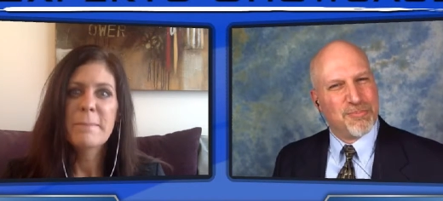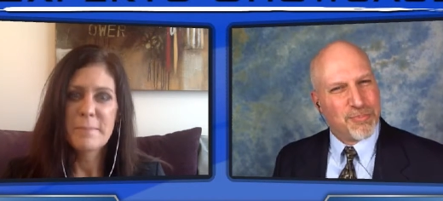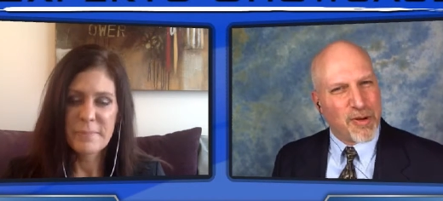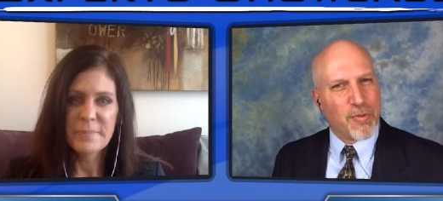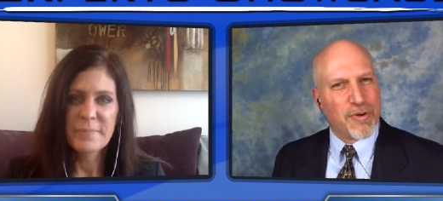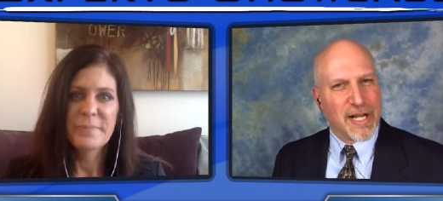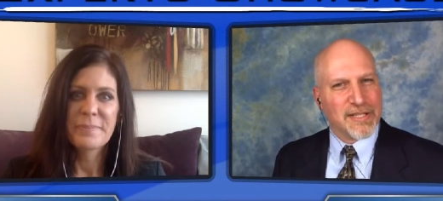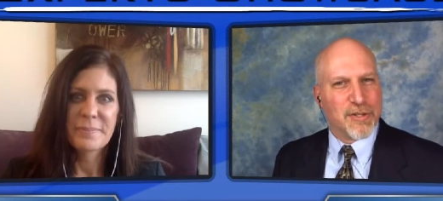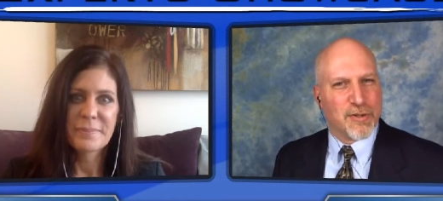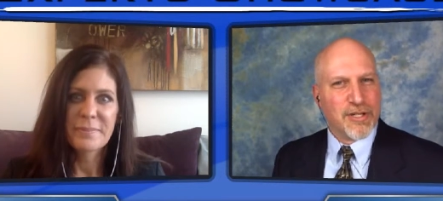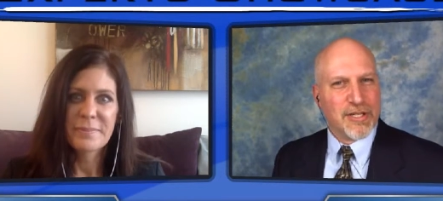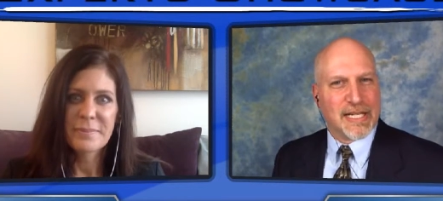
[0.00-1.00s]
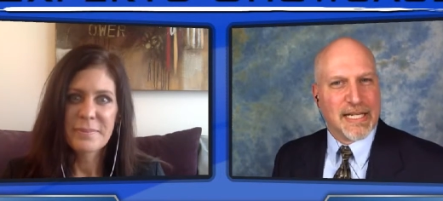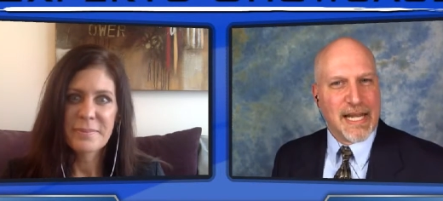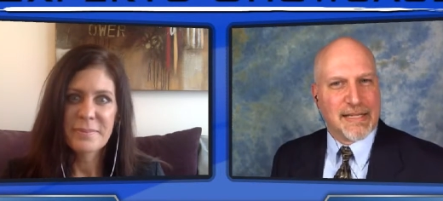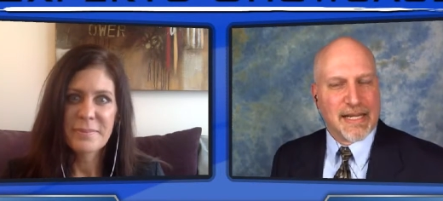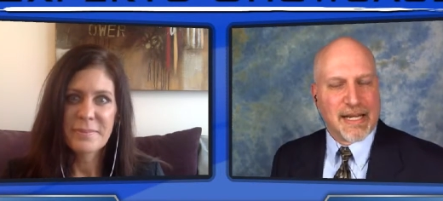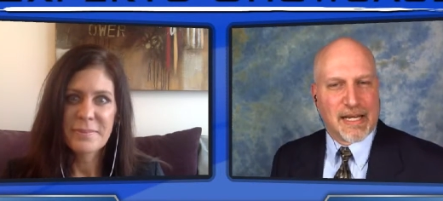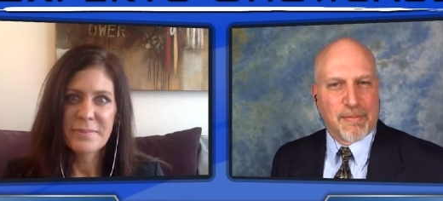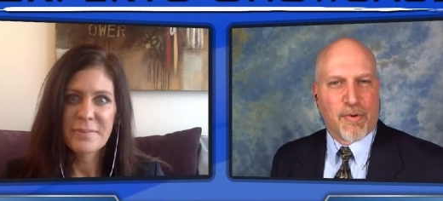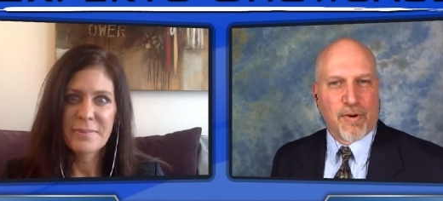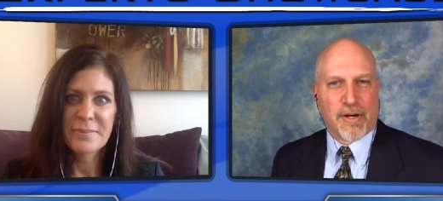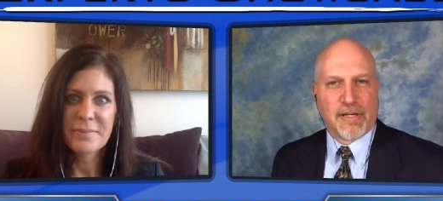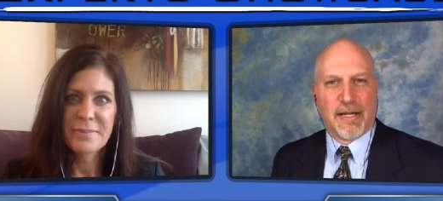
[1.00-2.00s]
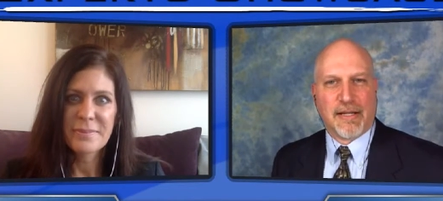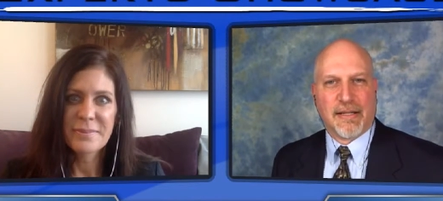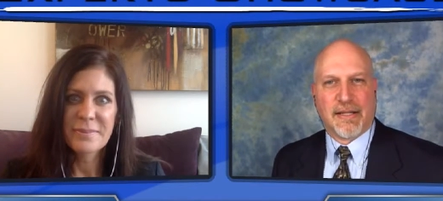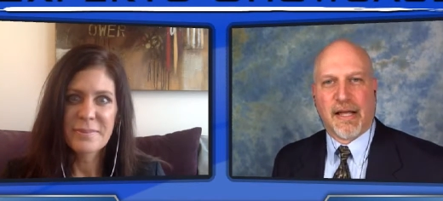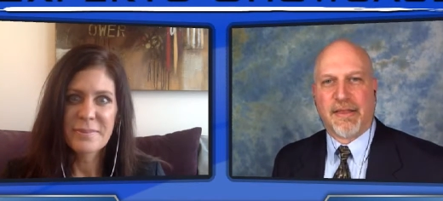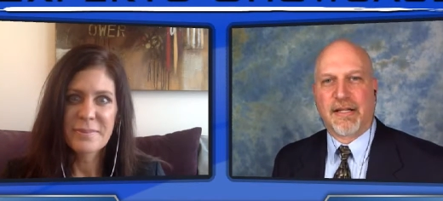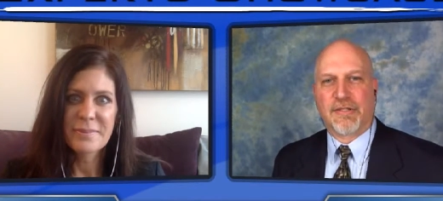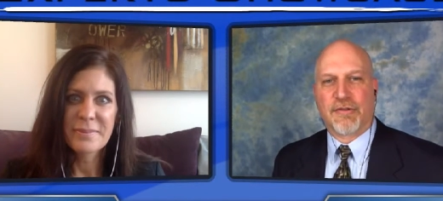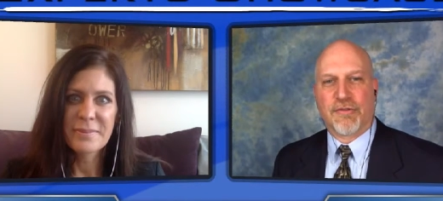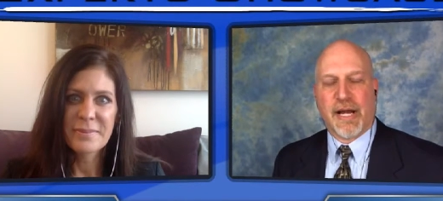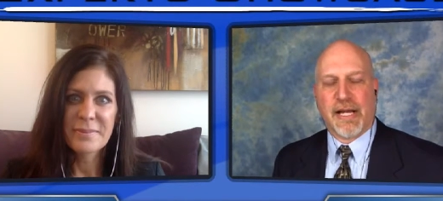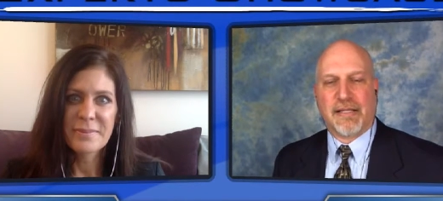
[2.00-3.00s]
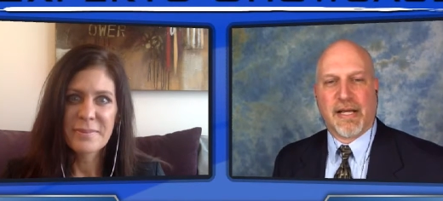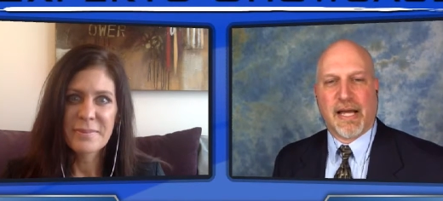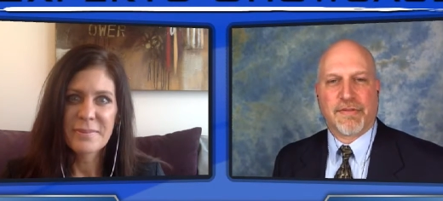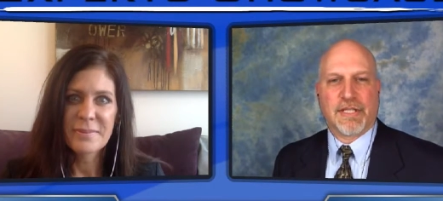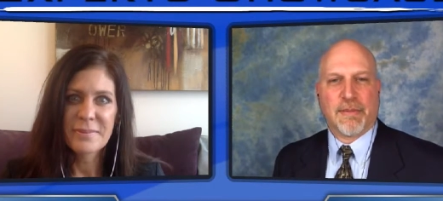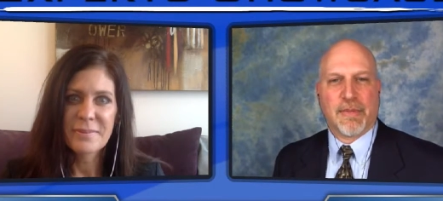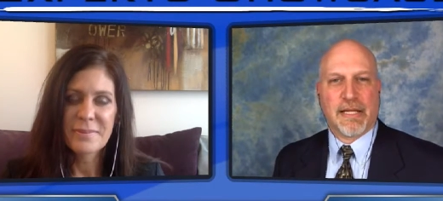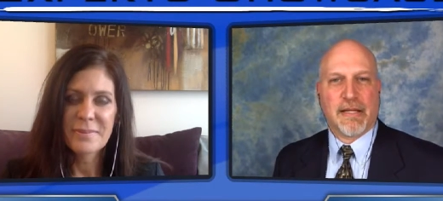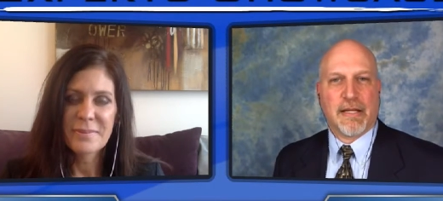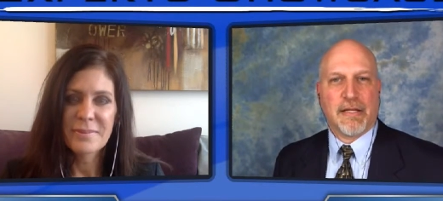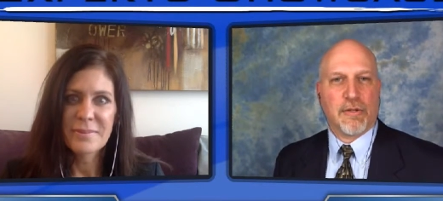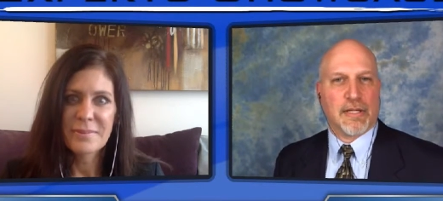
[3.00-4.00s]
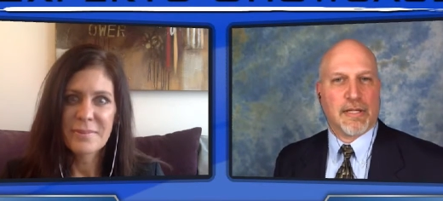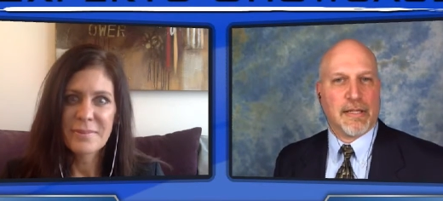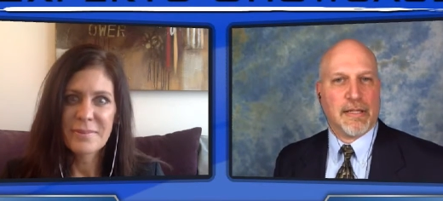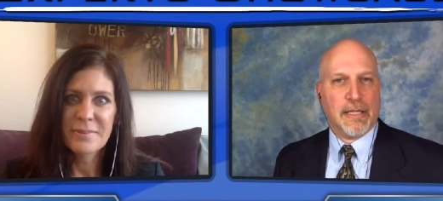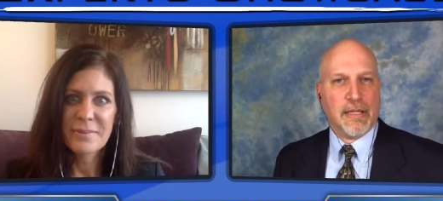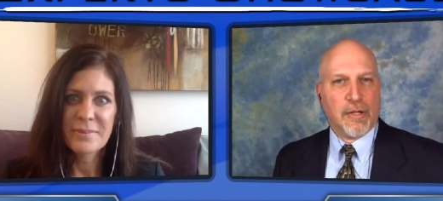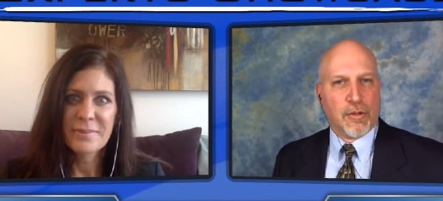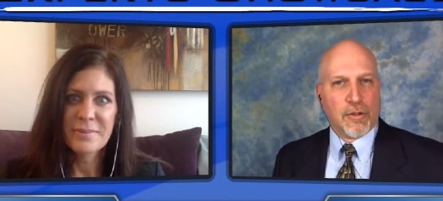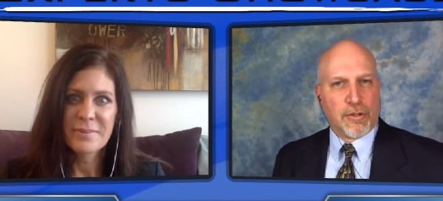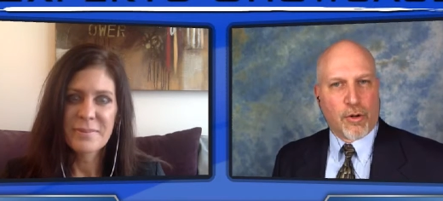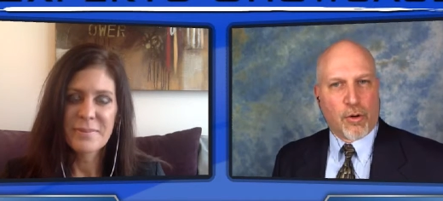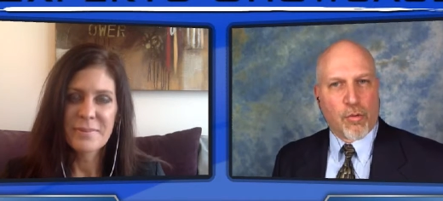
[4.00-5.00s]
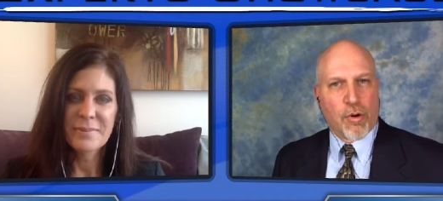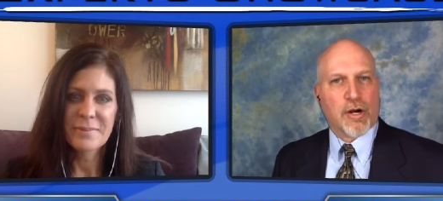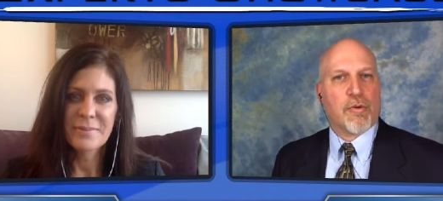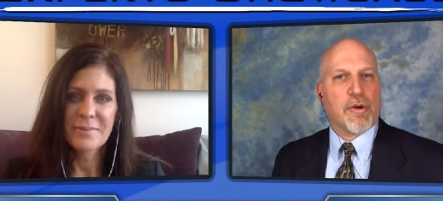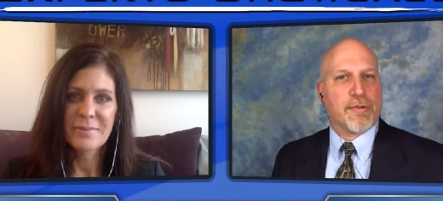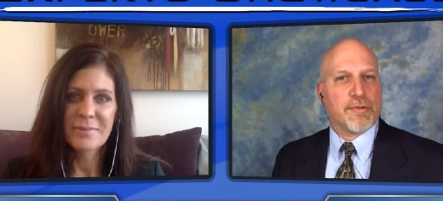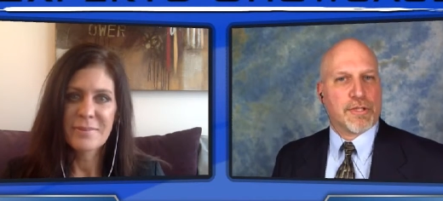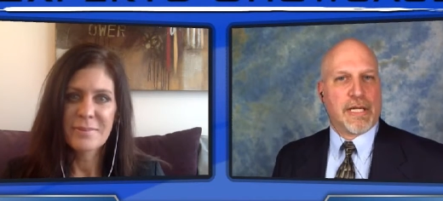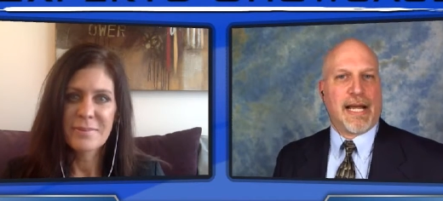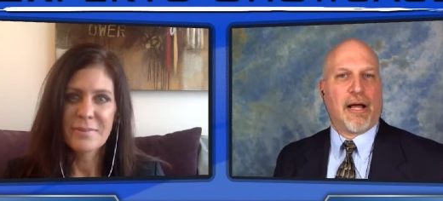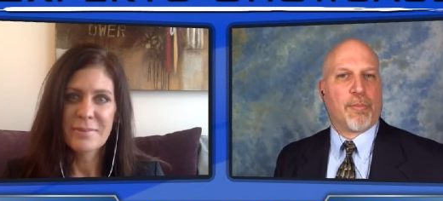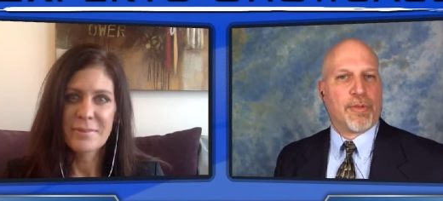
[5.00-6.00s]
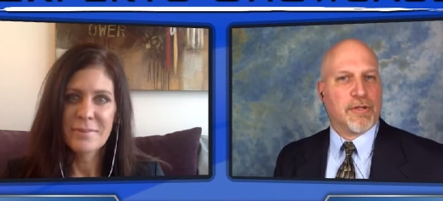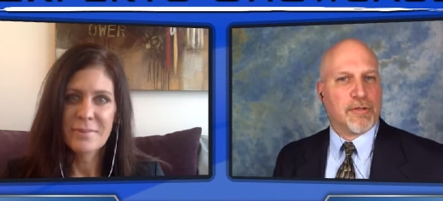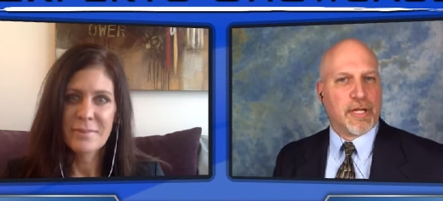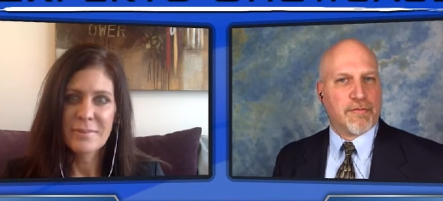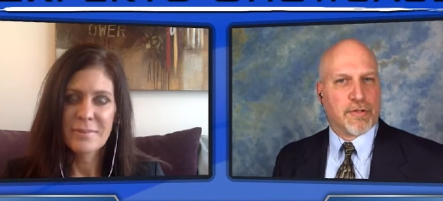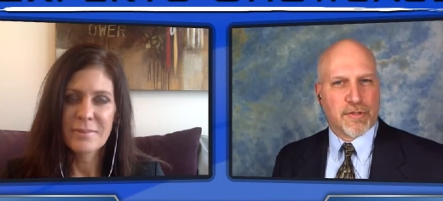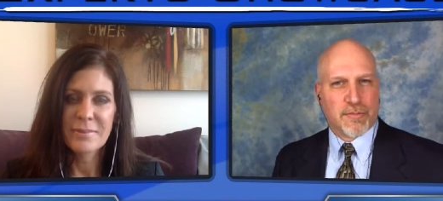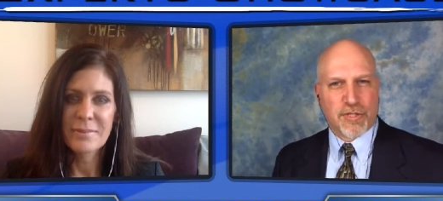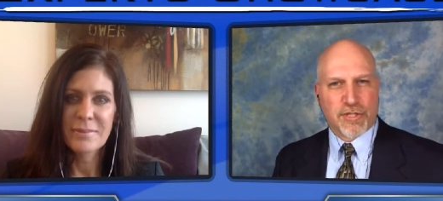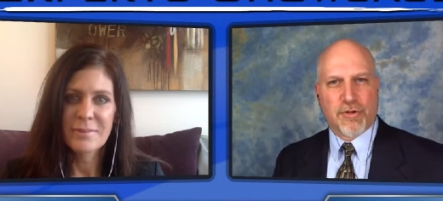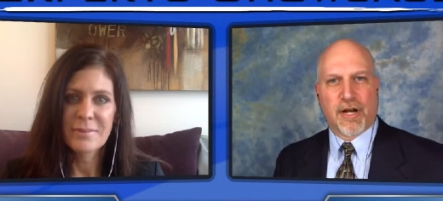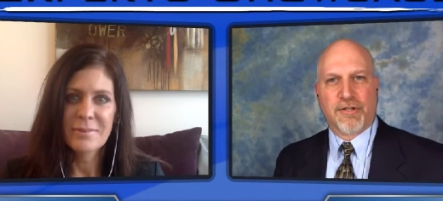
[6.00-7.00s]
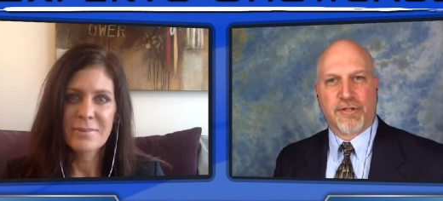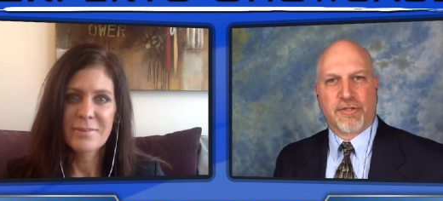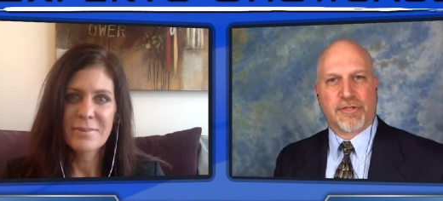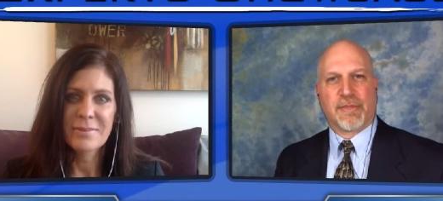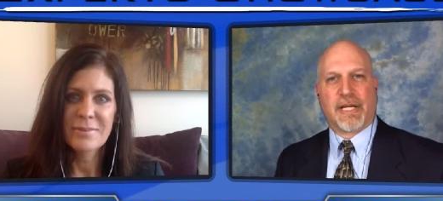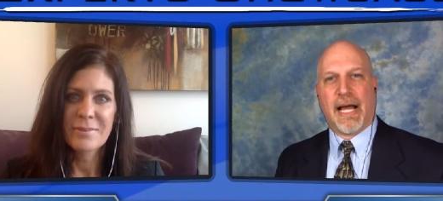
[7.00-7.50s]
Speaker 1: but we're not so good at connecting anymore. And I, I think it's great to have somebody that you can, you know, work with who's going to help you, give you some structure, some